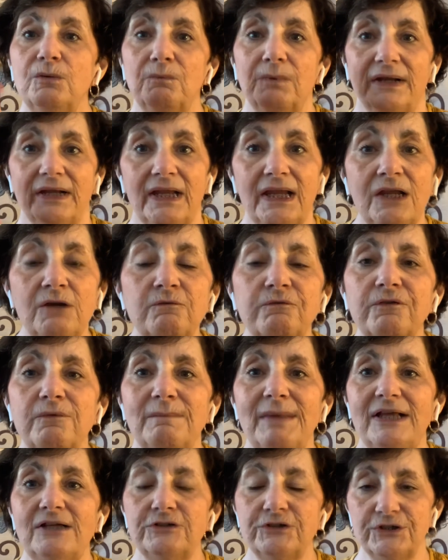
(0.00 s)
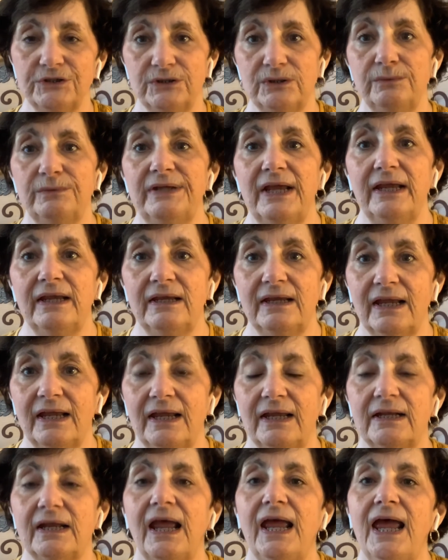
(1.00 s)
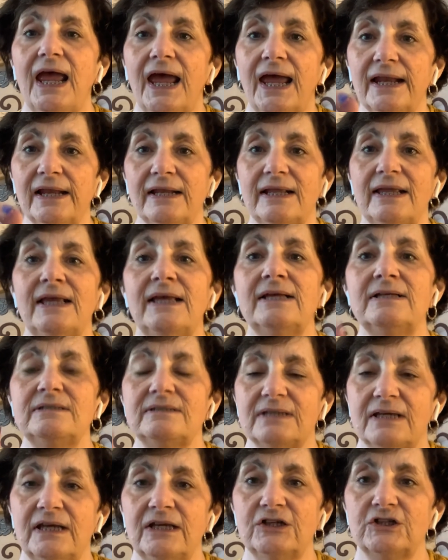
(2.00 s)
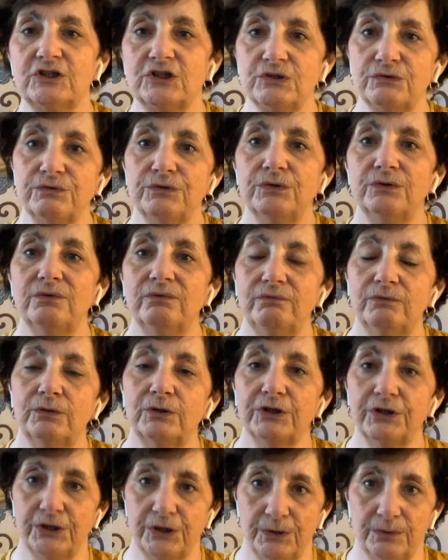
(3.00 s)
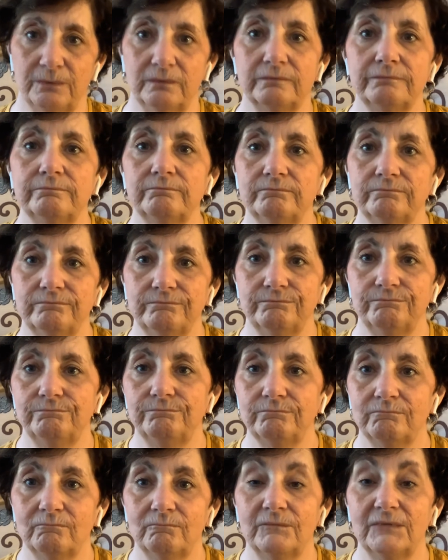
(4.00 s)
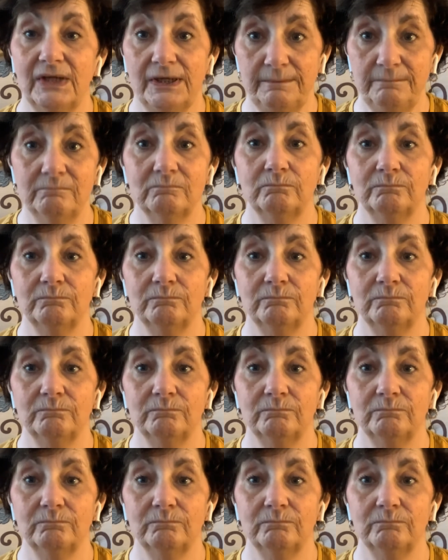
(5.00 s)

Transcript: what information you take in, and is it true for you? Okay?